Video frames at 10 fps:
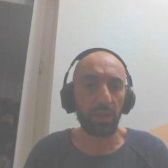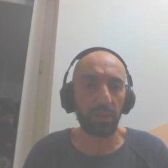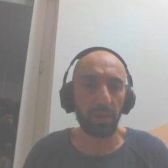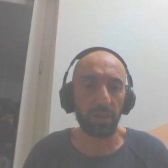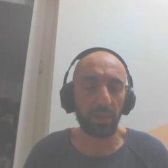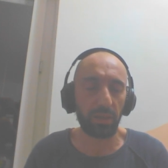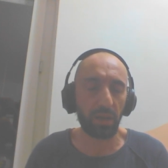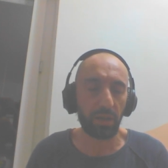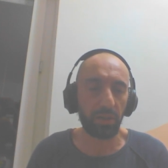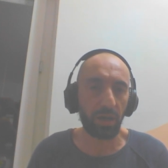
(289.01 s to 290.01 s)
the, the,
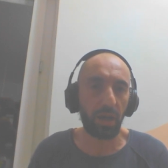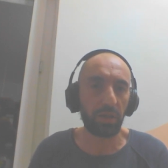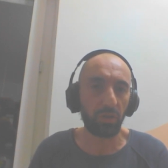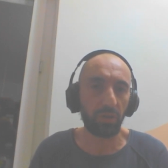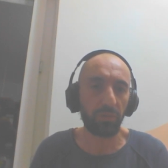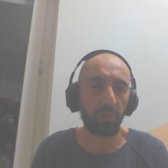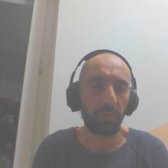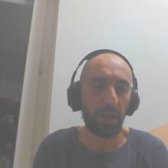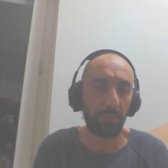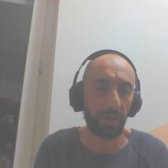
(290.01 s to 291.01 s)
the right code
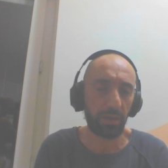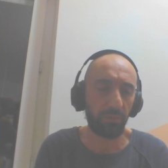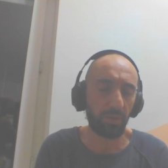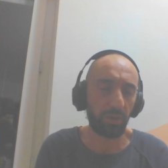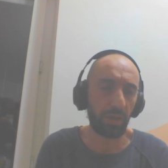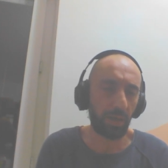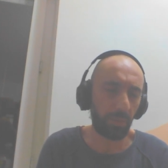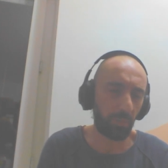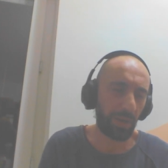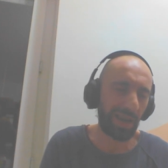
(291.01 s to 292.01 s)
from M for,
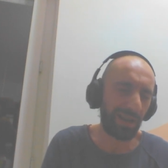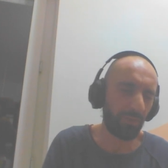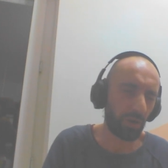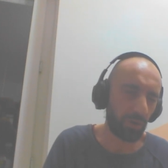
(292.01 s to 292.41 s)
um, for,